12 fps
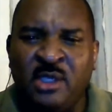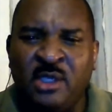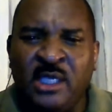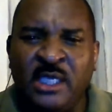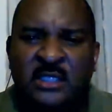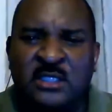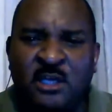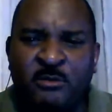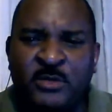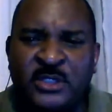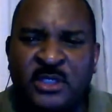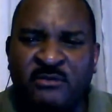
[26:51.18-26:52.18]
in
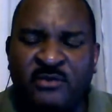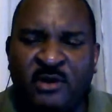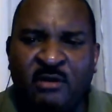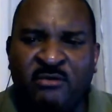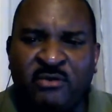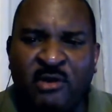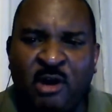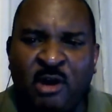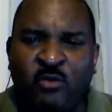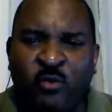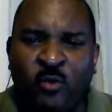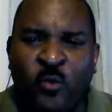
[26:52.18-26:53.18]
terms of
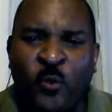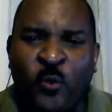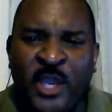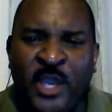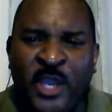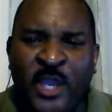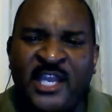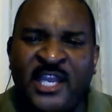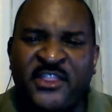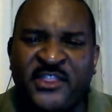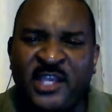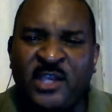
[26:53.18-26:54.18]
where they
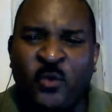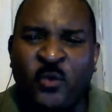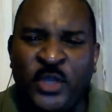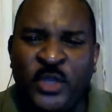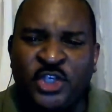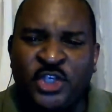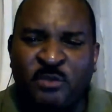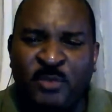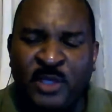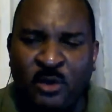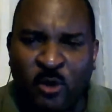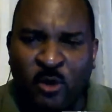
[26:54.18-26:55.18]
think we should
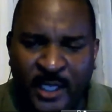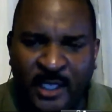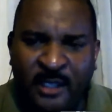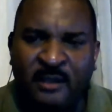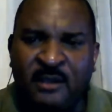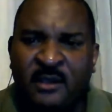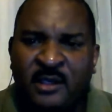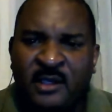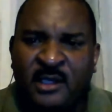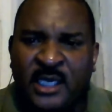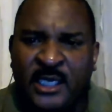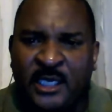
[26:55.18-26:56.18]
be going
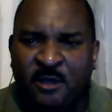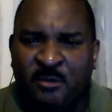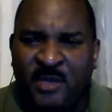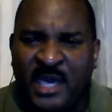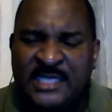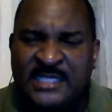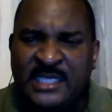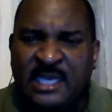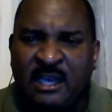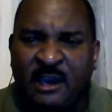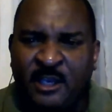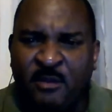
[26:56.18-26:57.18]
as an
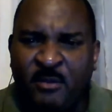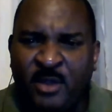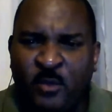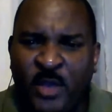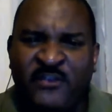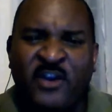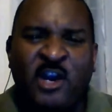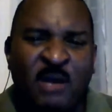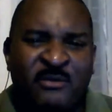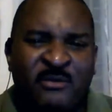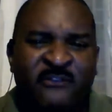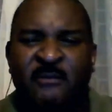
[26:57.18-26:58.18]
economy. We have
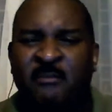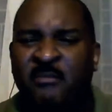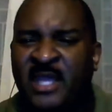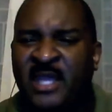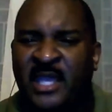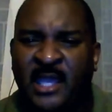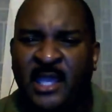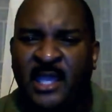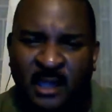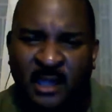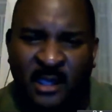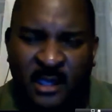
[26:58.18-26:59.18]
come from
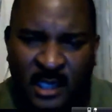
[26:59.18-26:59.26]
being